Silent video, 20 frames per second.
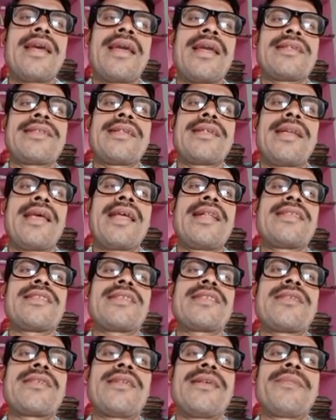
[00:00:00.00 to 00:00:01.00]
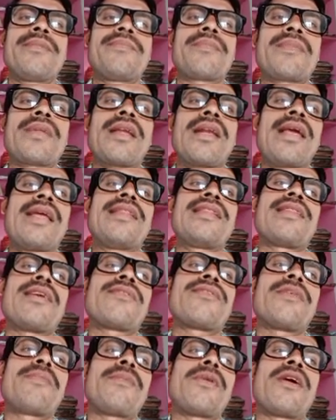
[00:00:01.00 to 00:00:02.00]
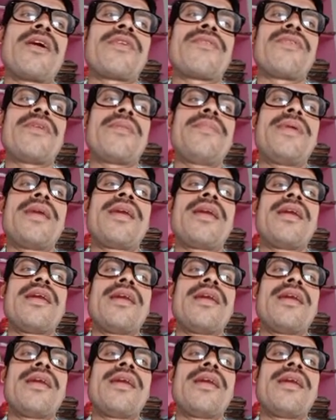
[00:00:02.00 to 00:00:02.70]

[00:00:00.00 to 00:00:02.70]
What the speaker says: as the length of the plot will be